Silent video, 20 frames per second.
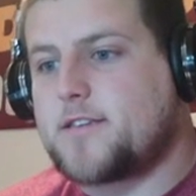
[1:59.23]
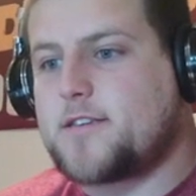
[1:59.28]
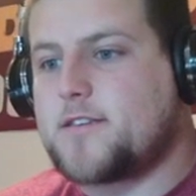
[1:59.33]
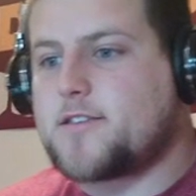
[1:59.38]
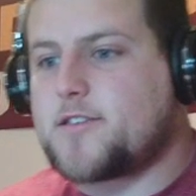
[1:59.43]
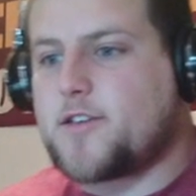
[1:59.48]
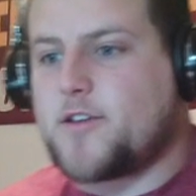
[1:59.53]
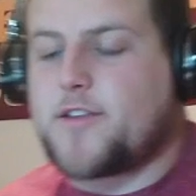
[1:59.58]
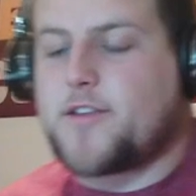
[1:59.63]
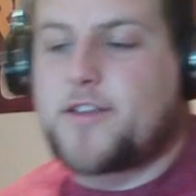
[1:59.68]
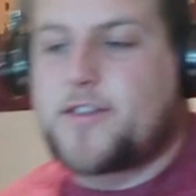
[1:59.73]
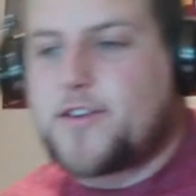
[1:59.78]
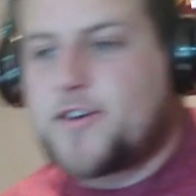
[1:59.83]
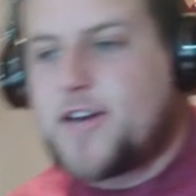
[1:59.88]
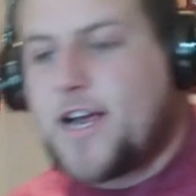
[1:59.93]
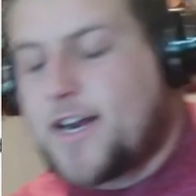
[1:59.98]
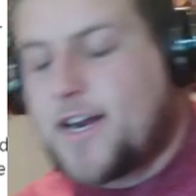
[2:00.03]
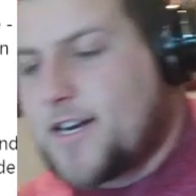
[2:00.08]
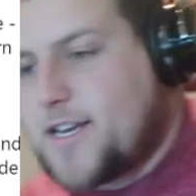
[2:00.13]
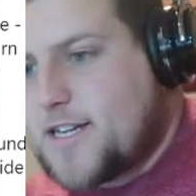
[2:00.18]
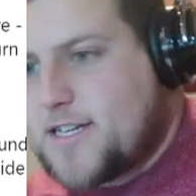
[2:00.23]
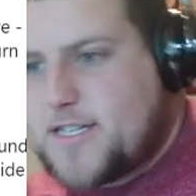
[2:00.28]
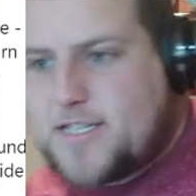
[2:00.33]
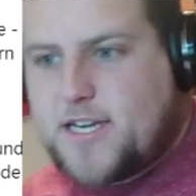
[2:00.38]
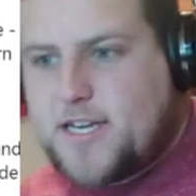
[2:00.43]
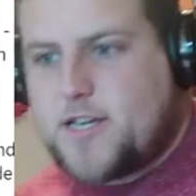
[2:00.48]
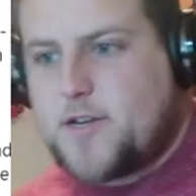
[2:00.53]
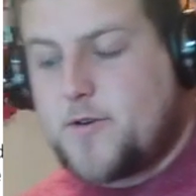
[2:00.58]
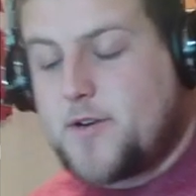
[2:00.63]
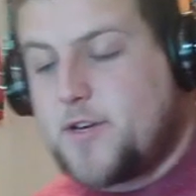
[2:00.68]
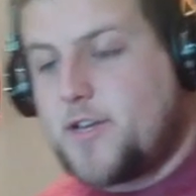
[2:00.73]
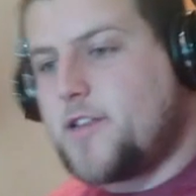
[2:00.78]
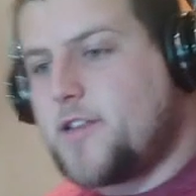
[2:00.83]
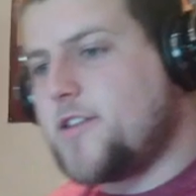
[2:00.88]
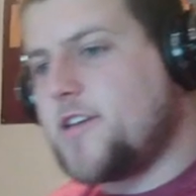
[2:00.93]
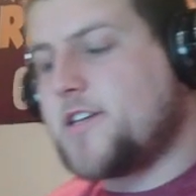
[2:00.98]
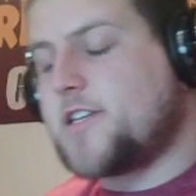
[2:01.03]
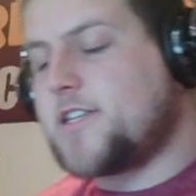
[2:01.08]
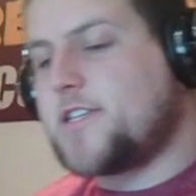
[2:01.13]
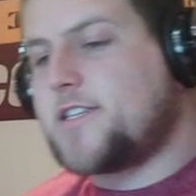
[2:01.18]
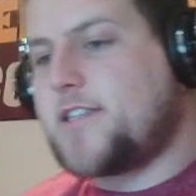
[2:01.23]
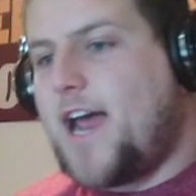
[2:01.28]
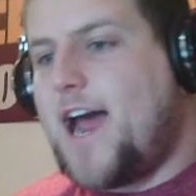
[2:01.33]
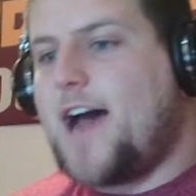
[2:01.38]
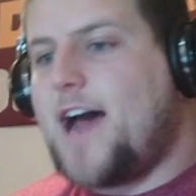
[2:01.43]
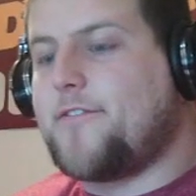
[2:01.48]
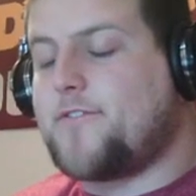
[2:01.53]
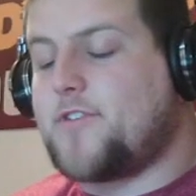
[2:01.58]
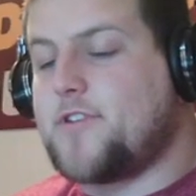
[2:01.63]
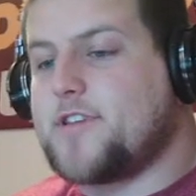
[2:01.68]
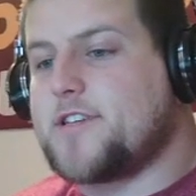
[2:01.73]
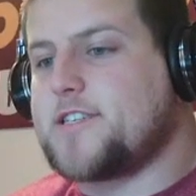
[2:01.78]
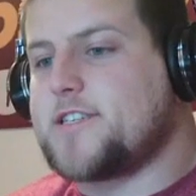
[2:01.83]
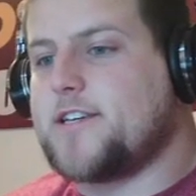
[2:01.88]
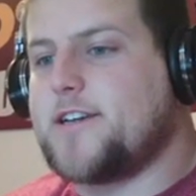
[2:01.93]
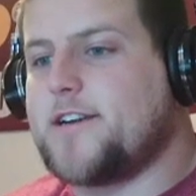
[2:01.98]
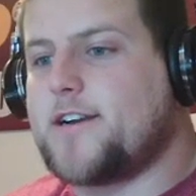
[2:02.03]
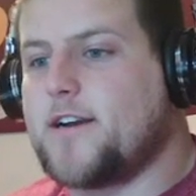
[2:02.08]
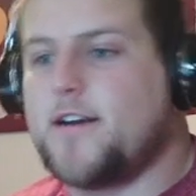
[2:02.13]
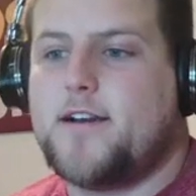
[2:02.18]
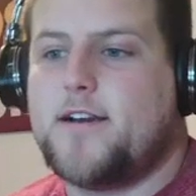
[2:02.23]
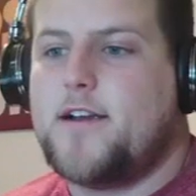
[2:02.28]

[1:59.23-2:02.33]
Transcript: So they're, they're not going to continue it this after this year.